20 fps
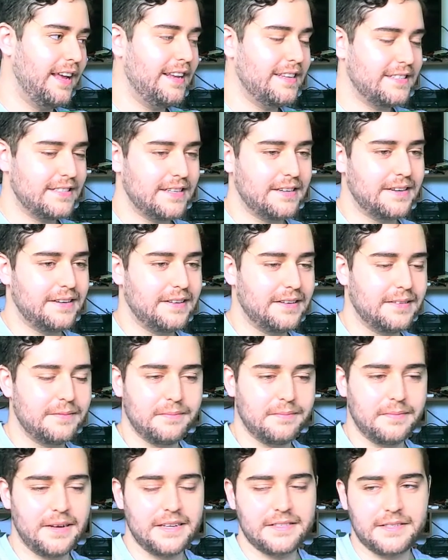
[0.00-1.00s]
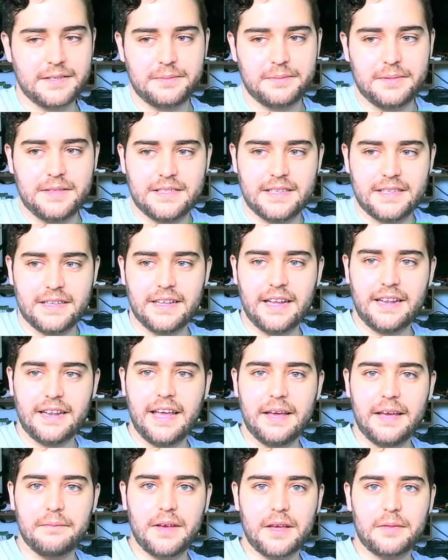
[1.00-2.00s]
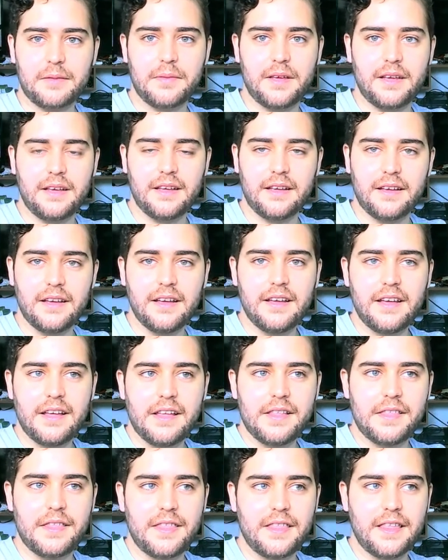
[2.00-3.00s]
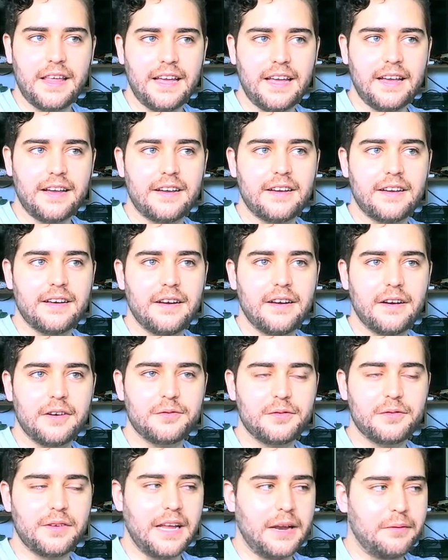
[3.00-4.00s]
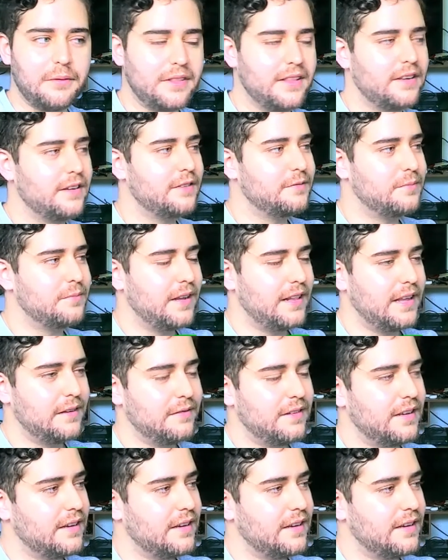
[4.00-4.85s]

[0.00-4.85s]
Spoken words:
is a masterpiece, and that game made me think of everything of my life.